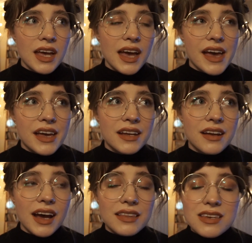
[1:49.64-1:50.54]
and
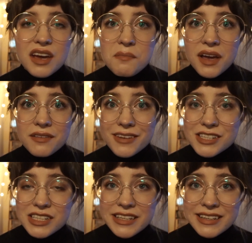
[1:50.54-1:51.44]
I think I might
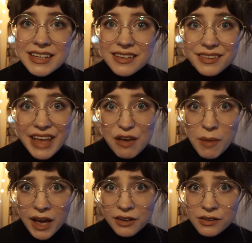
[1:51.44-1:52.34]
eventually knit that
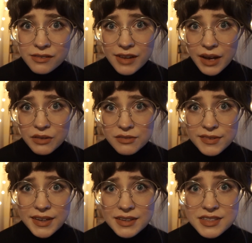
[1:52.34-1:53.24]
pattern out of
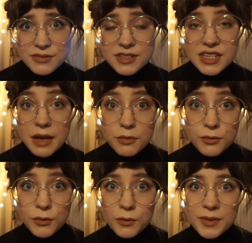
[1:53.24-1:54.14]
a different type of
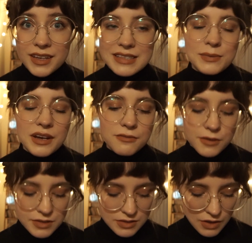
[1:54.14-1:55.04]
wool, because when I
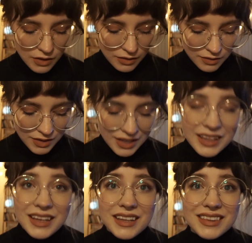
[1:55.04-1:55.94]
first saw
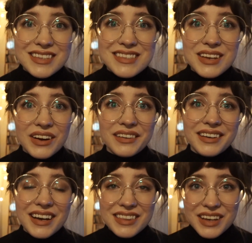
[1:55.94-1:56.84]
this yarn
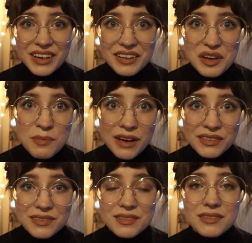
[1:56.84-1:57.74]
I thought about
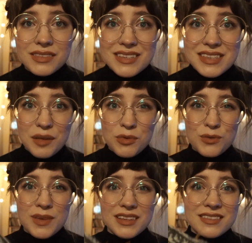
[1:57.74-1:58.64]
the Selbu
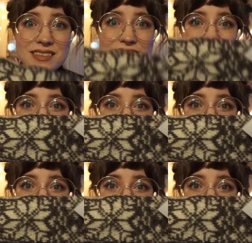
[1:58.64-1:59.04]
mittens.